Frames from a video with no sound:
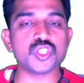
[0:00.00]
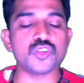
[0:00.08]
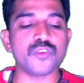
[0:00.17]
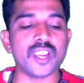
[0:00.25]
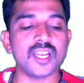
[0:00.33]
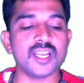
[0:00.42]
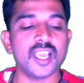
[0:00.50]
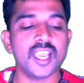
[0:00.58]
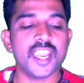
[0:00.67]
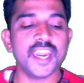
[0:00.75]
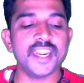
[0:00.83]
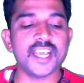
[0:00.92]
fail,
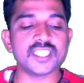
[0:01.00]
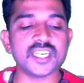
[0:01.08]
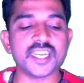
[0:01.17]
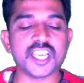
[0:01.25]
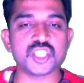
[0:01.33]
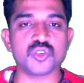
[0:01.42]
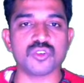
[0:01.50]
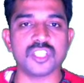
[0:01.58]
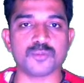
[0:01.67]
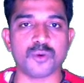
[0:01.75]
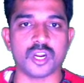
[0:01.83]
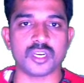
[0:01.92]
it doesn't execute this
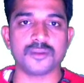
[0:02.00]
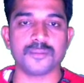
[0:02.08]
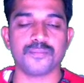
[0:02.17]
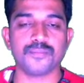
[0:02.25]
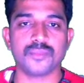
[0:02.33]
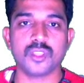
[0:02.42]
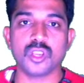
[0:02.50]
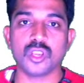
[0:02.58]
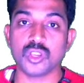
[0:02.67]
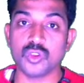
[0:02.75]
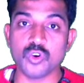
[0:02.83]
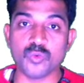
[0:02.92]
part.
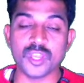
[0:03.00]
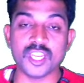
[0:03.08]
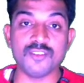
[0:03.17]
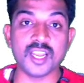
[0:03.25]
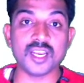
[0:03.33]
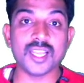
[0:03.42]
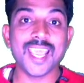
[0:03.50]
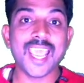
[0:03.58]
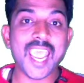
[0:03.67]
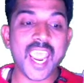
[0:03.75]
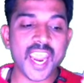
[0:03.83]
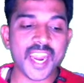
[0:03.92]
You know very well,
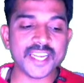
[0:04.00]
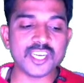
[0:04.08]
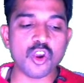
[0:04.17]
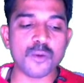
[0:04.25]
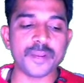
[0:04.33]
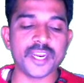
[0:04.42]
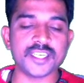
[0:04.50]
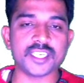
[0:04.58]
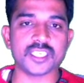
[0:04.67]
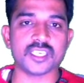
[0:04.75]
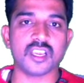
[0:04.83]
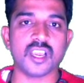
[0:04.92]
and the
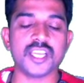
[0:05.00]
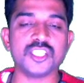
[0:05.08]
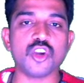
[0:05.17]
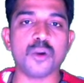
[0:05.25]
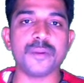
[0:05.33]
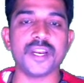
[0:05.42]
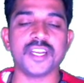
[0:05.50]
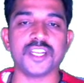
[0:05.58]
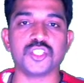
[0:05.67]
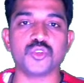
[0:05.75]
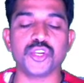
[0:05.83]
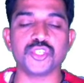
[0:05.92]
operator
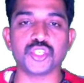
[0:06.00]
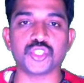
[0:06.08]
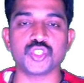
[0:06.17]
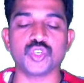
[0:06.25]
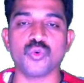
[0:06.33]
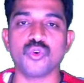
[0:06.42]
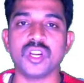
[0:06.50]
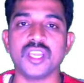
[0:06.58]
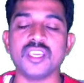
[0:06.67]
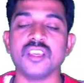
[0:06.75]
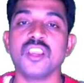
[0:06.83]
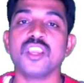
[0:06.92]
is going to true
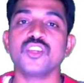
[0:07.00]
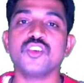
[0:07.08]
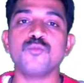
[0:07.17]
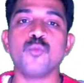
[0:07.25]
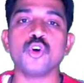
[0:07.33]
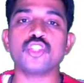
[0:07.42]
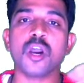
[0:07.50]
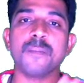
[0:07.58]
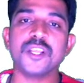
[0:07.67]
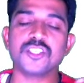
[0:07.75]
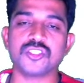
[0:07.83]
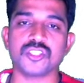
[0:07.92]
only if both
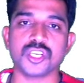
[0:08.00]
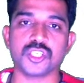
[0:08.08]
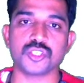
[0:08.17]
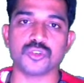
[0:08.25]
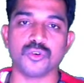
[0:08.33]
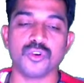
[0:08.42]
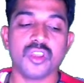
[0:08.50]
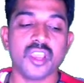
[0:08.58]
operations are true.